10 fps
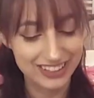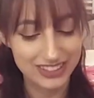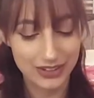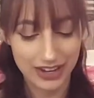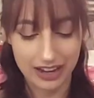
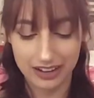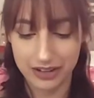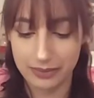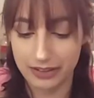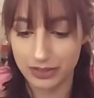so yeah,
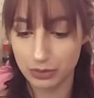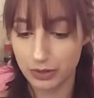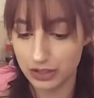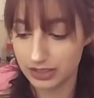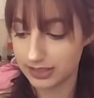um, I have two
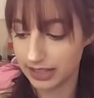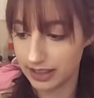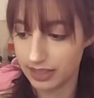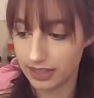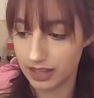brushes
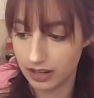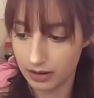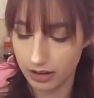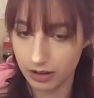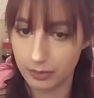and then
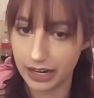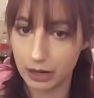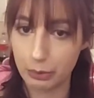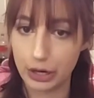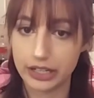um, uh, a hair
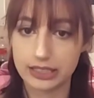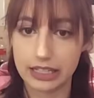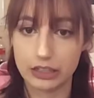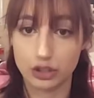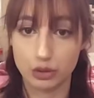product
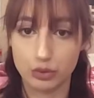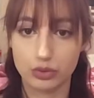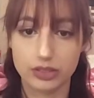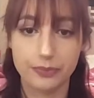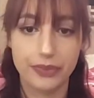and two
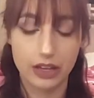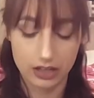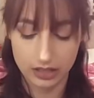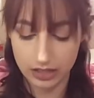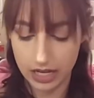tools.
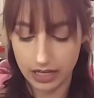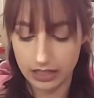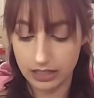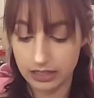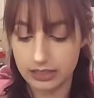And
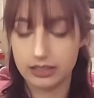it is